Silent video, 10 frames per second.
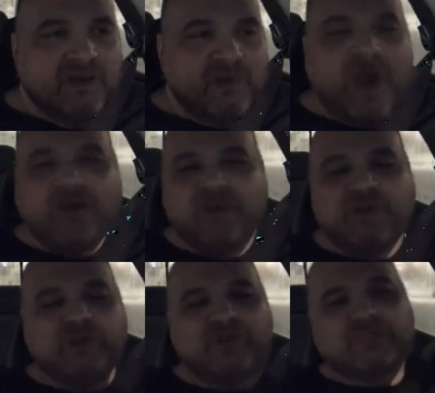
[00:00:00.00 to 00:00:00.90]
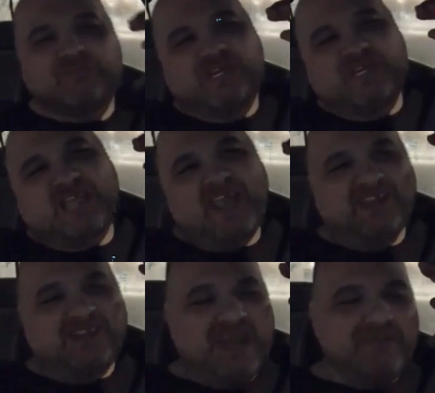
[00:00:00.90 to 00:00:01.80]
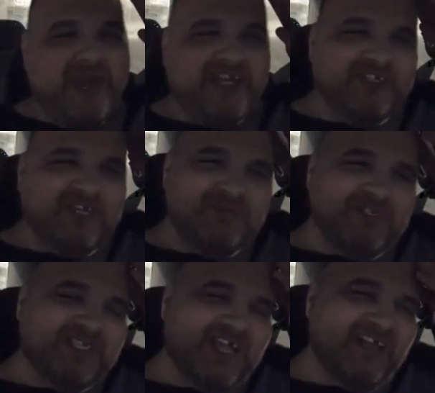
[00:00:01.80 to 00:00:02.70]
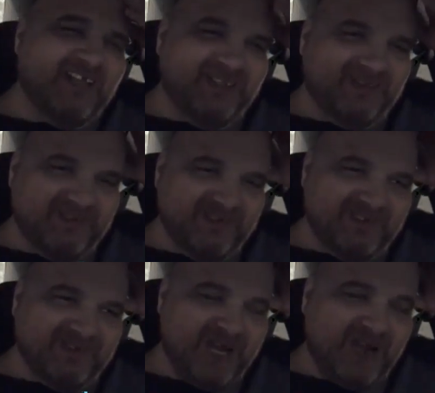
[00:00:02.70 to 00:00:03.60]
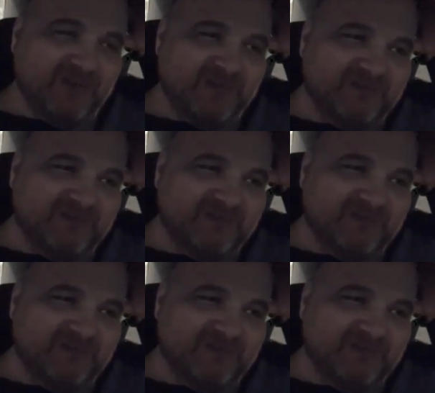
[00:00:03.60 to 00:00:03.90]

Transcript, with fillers: Wow, you you just bringing that that match up just kind of like, wow,